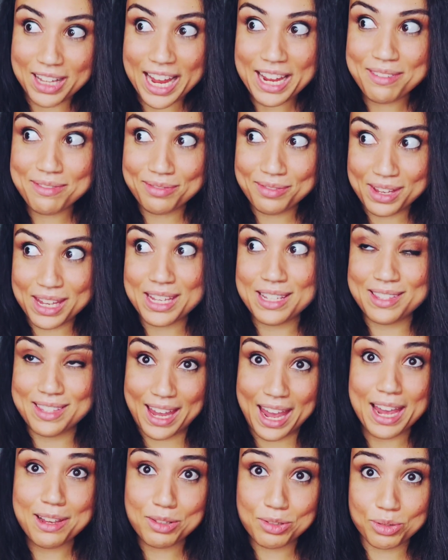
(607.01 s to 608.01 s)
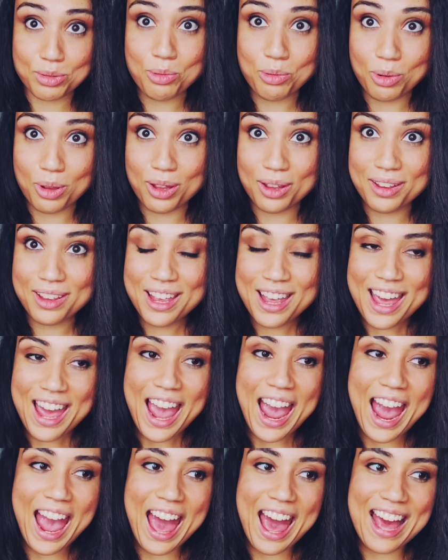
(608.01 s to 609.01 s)
Life is a school,
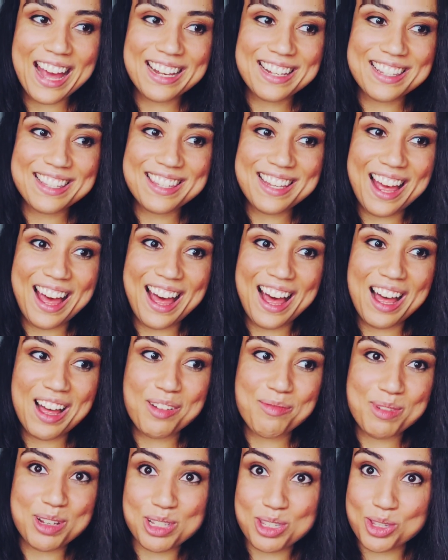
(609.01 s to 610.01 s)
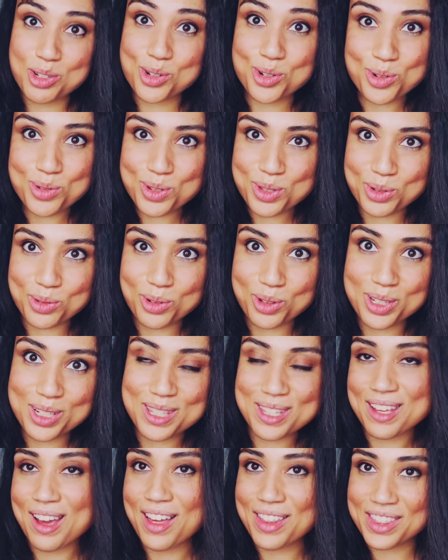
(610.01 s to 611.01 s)
and it's the true school.
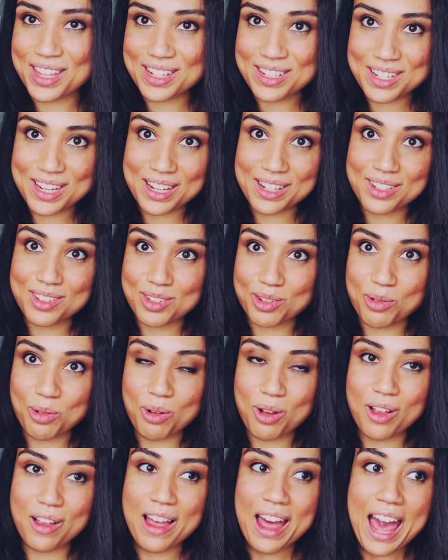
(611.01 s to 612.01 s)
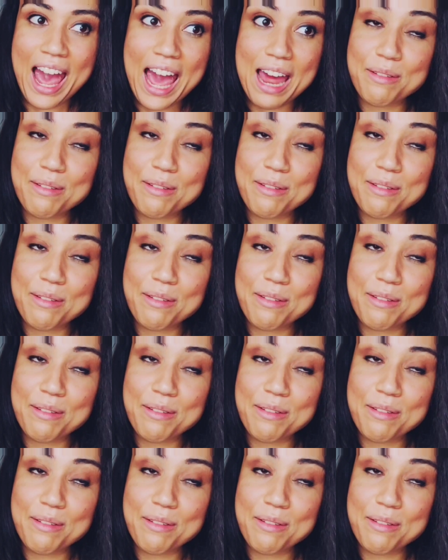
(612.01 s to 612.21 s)
It's the authentic school.